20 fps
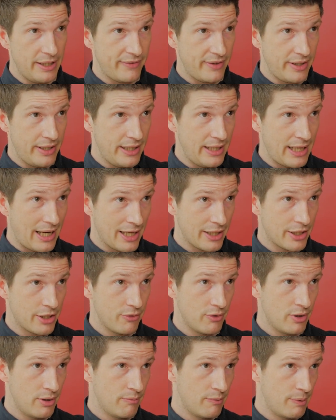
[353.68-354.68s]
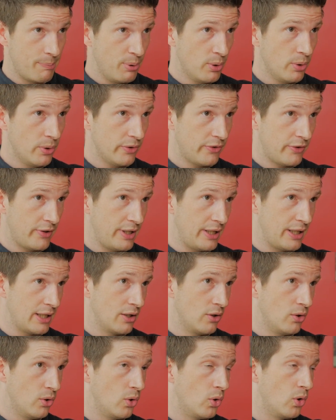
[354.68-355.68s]
is inaccurate
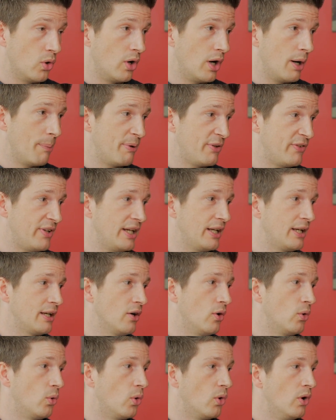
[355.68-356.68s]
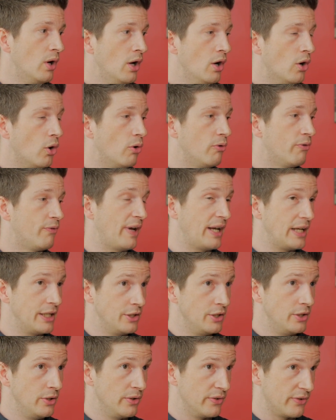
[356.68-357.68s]
reporting or fake
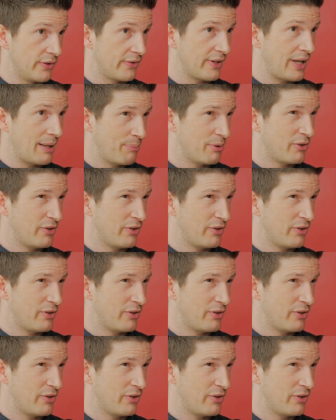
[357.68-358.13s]
news, as that